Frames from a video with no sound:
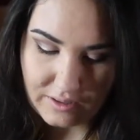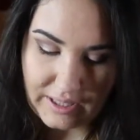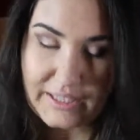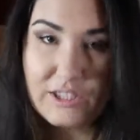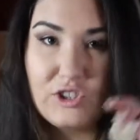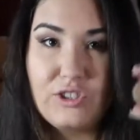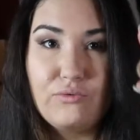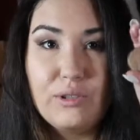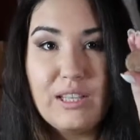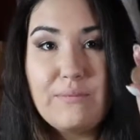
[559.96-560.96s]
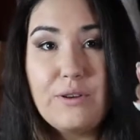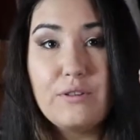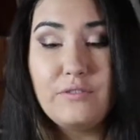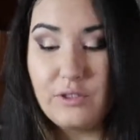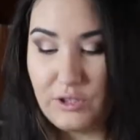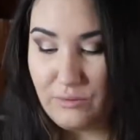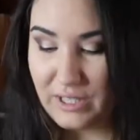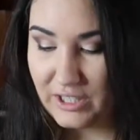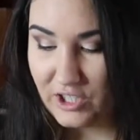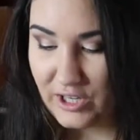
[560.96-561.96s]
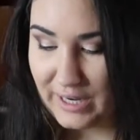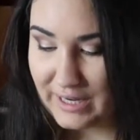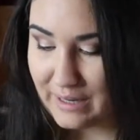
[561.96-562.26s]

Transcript: That's just a really beautiful, unique shade,